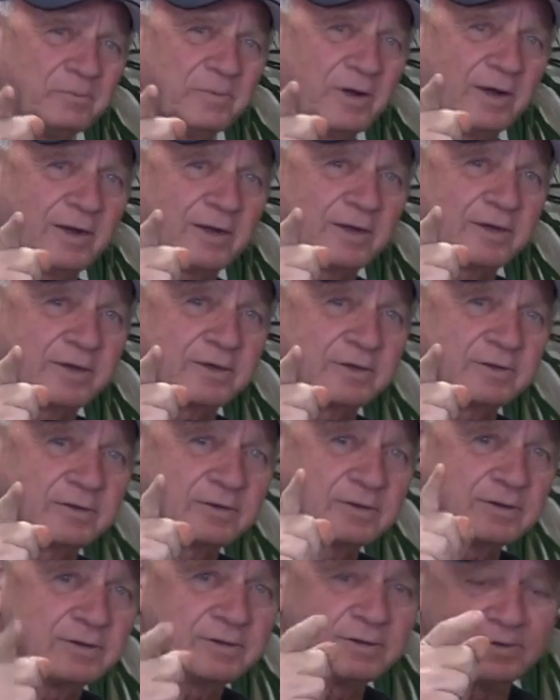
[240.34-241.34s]
my
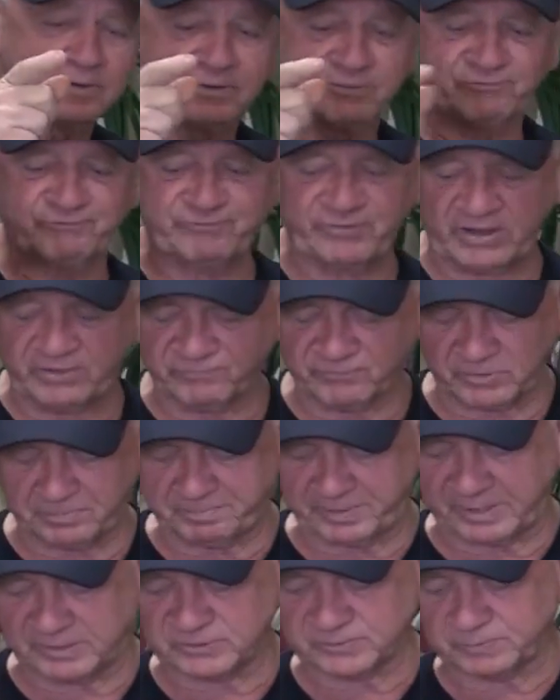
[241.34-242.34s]
favorite
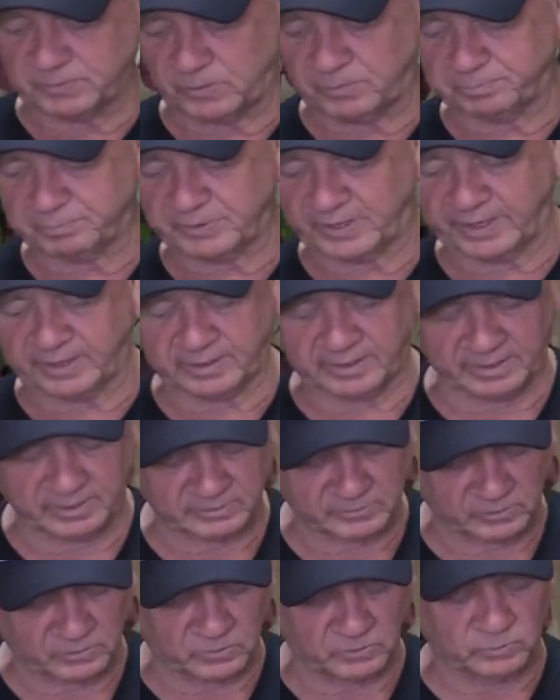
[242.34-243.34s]
baseball player in
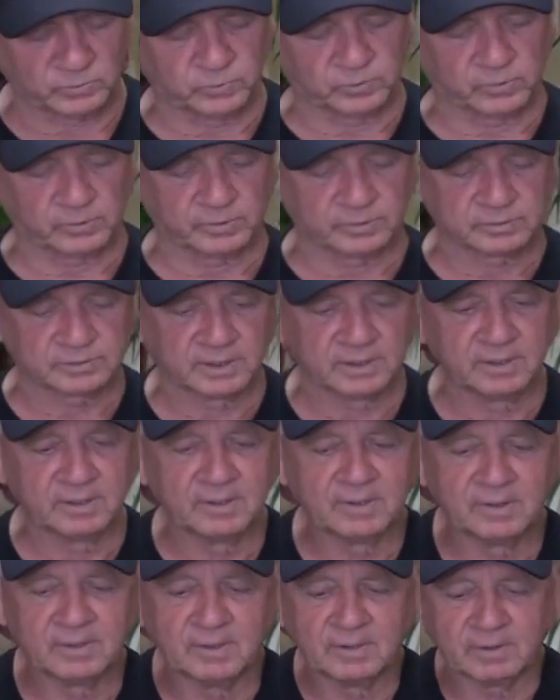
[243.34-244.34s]
the whole world.
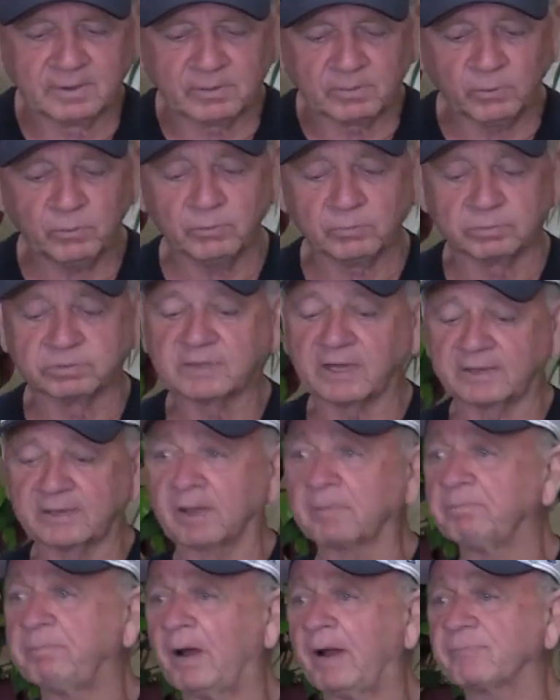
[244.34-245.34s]
Oh, that
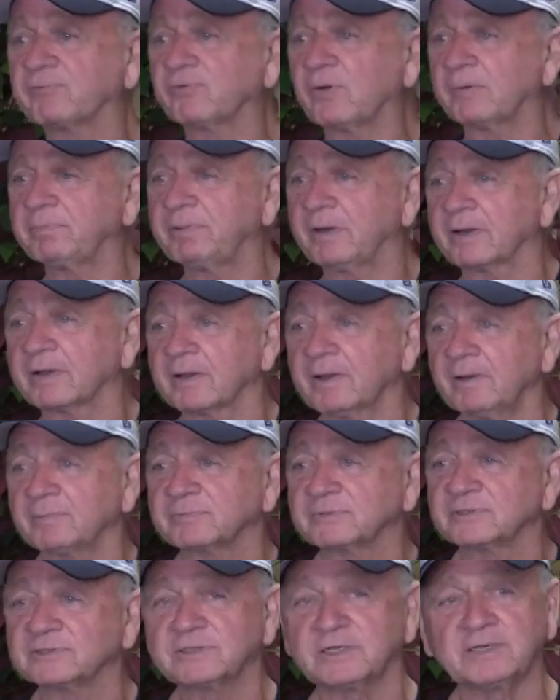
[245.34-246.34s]
thing popped right back
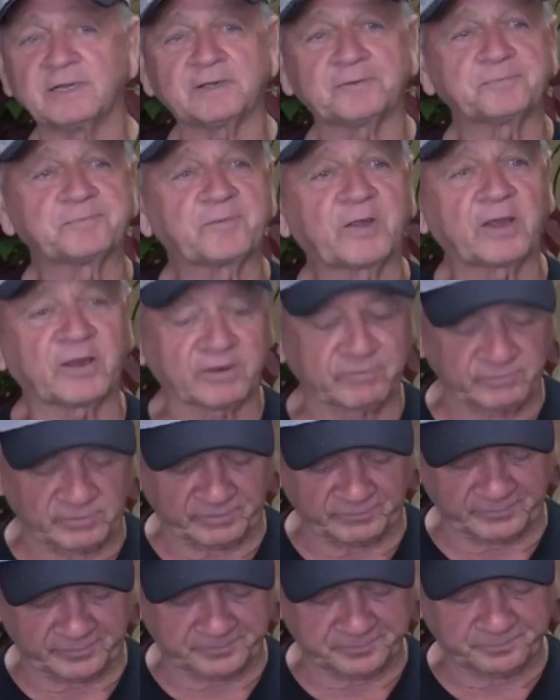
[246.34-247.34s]
up. You see that? Can't get rid
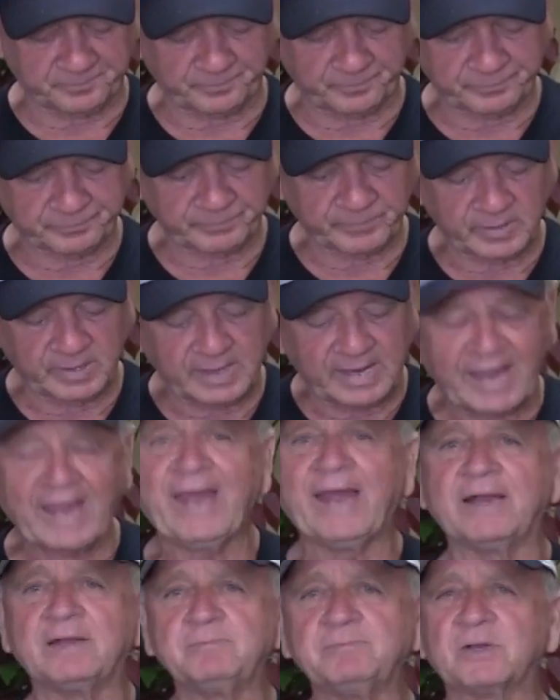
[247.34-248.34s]
of it.
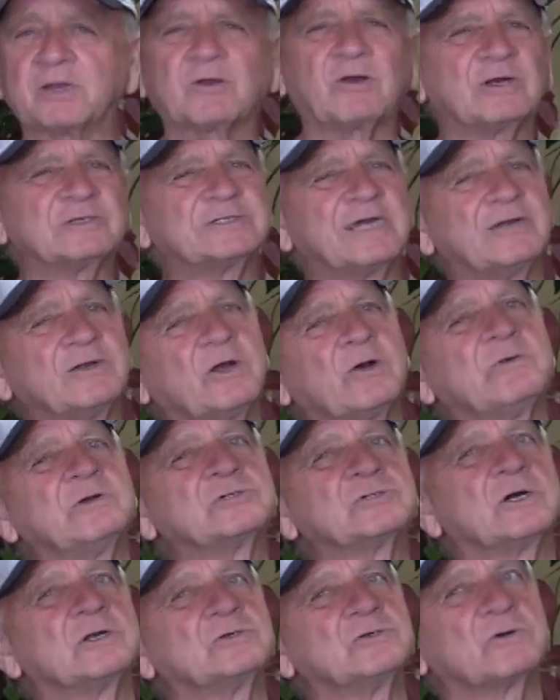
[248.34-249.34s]
And because I know he's
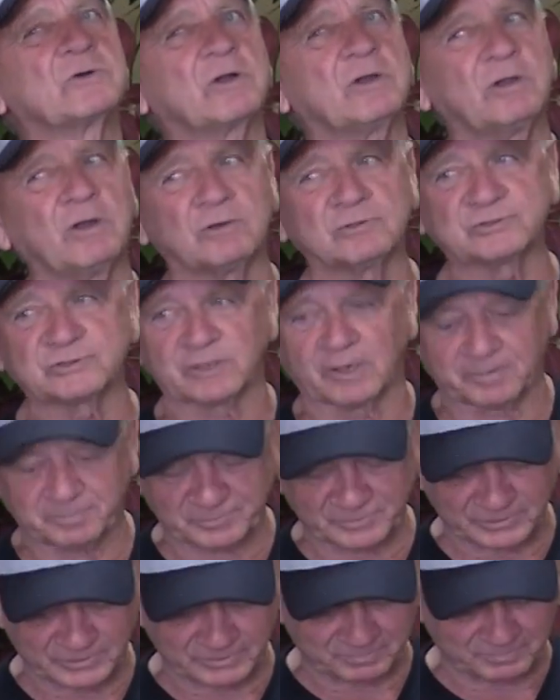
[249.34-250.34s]
going to do
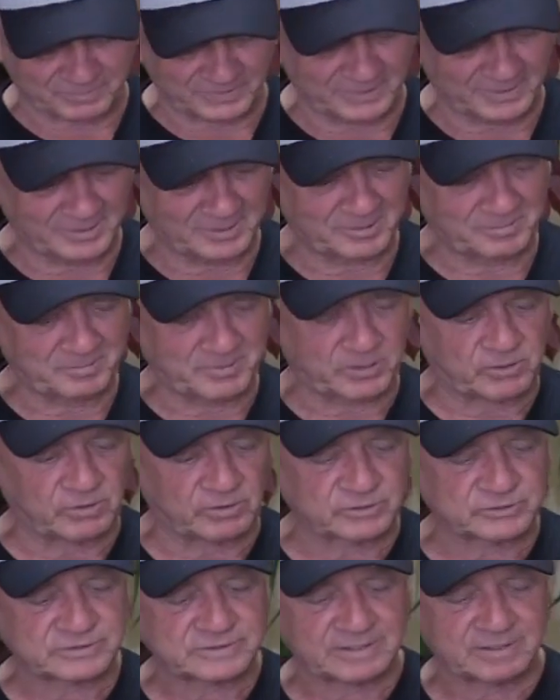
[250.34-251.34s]
close-ups
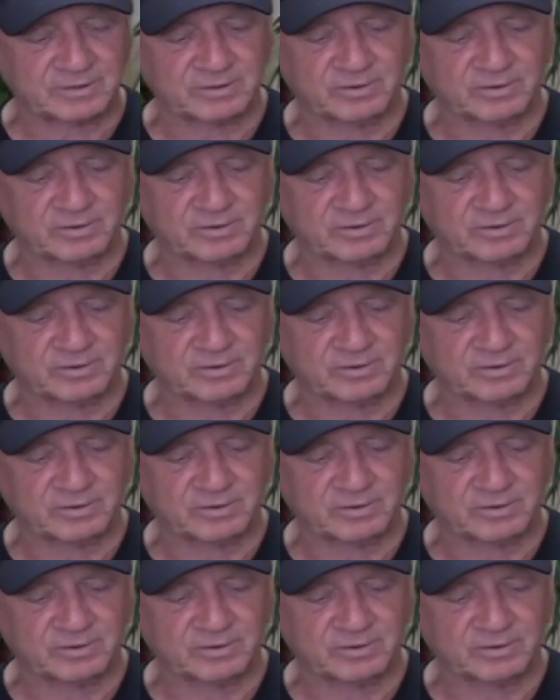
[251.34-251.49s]
because